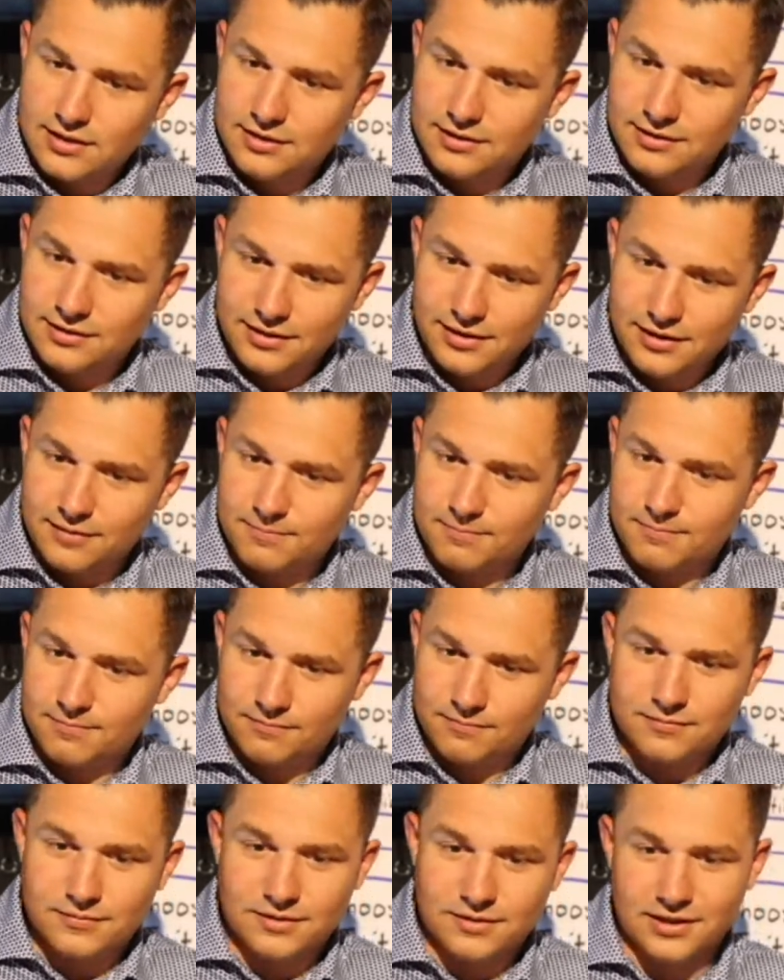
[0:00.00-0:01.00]
Yeah,
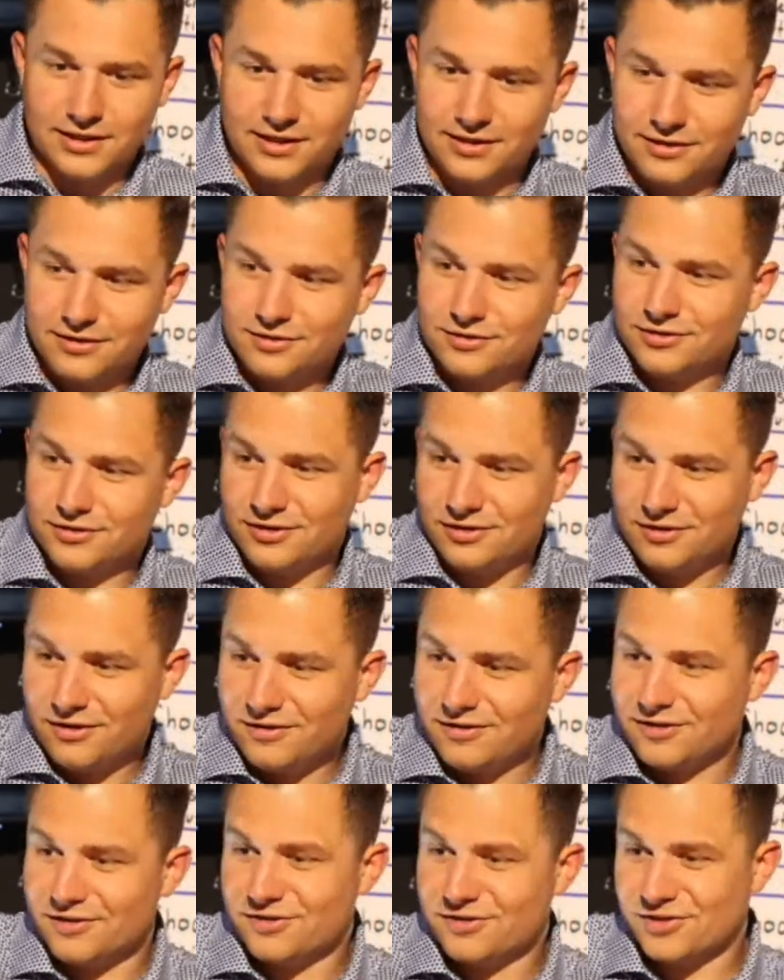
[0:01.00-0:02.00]
Elena, you know
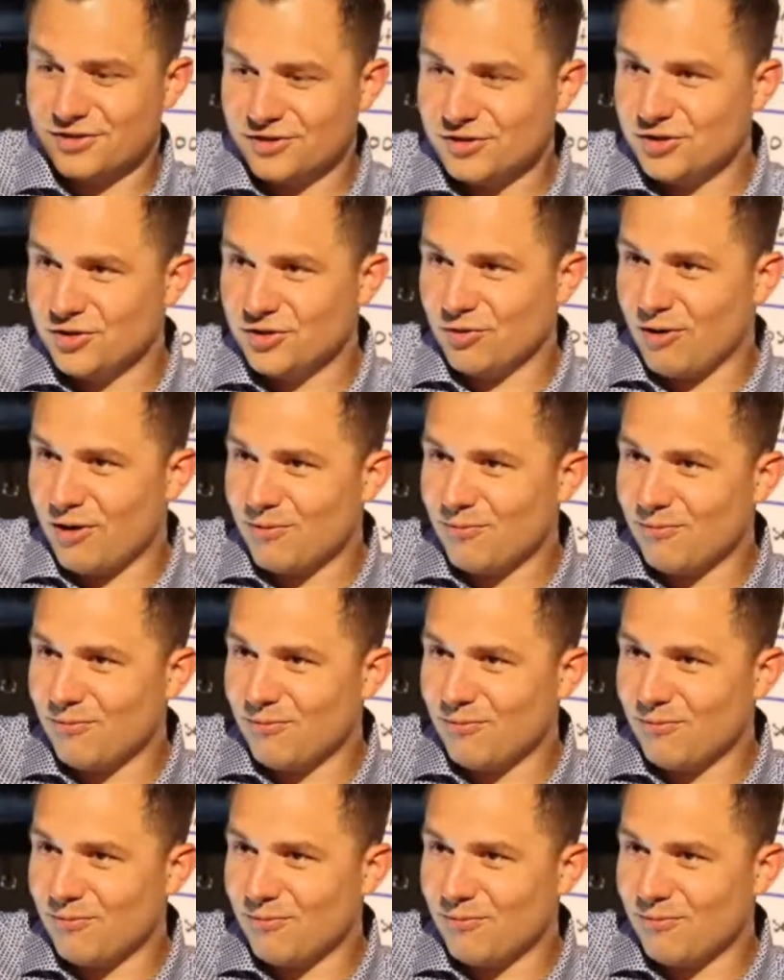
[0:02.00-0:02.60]
this. You are